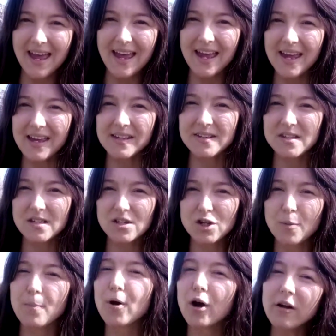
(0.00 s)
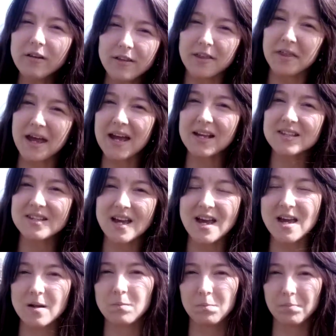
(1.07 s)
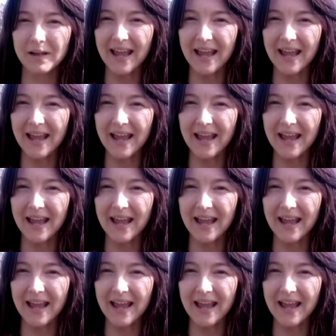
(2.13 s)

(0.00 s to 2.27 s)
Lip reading: is to put things in